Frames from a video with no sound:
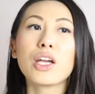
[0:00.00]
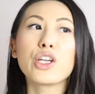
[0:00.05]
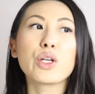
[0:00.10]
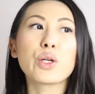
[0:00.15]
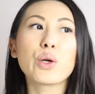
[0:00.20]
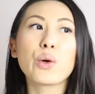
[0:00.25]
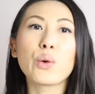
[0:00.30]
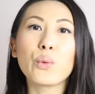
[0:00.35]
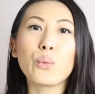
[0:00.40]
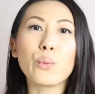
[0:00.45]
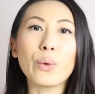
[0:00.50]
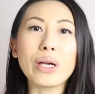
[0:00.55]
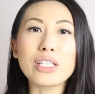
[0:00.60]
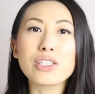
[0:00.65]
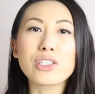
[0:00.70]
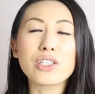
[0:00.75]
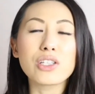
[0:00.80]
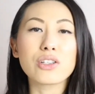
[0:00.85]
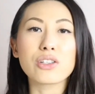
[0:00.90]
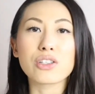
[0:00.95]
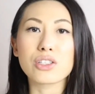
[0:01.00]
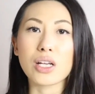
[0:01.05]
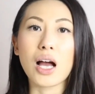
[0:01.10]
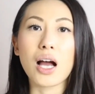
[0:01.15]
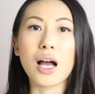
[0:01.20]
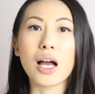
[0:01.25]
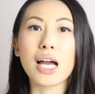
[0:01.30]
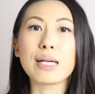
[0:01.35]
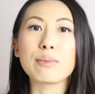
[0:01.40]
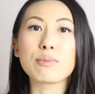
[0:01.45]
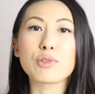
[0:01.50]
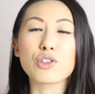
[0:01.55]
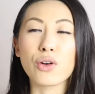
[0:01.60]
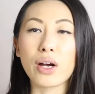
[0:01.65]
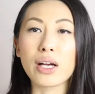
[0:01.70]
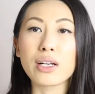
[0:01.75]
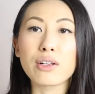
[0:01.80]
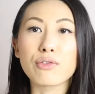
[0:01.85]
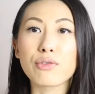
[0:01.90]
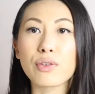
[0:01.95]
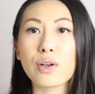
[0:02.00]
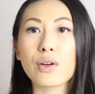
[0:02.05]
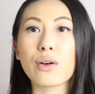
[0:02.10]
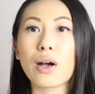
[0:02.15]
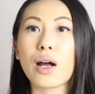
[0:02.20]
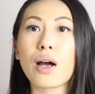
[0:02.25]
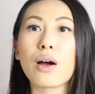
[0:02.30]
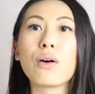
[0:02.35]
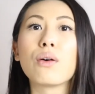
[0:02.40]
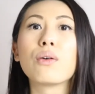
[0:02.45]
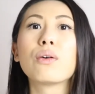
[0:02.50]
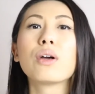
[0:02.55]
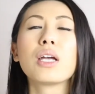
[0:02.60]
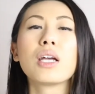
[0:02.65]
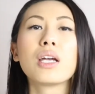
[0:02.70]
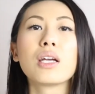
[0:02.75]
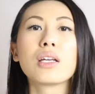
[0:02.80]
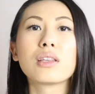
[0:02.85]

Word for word: you know, wasting your time trying to figure out